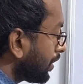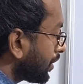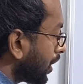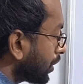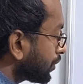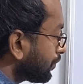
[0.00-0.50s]

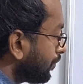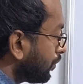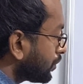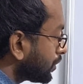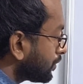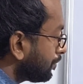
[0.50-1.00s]
thrust
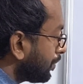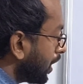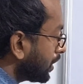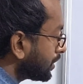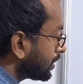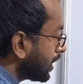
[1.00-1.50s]
force
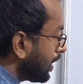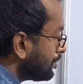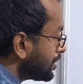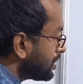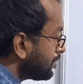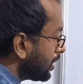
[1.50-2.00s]
plus
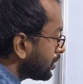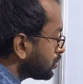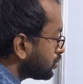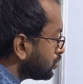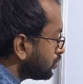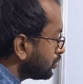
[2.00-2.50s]
mg by
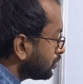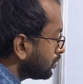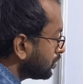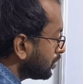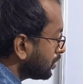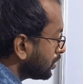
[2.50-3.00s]
2.
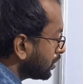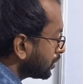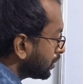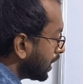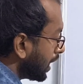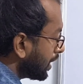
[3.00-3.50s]

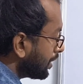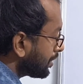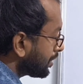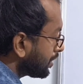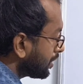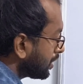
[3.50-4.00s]
So that is
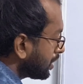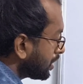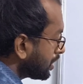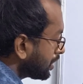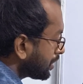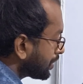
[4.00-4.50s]

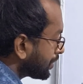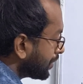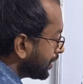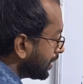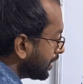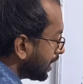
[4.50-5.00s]

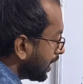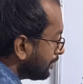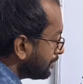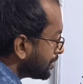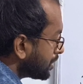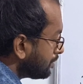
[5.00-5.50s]
3
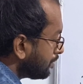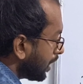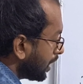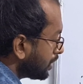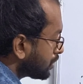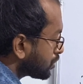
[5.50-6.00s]
mg
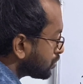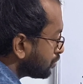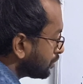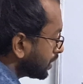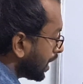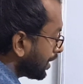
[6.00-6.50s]
by 2.
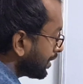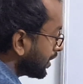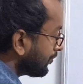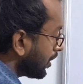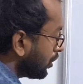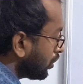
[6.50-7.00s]
That is the
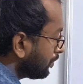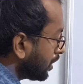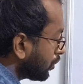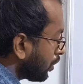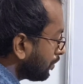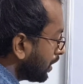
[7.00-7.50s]
value of the
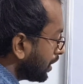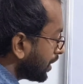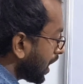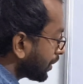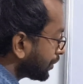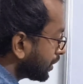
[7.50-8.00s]
normal
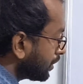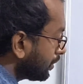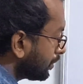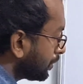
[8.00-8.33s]
reaction.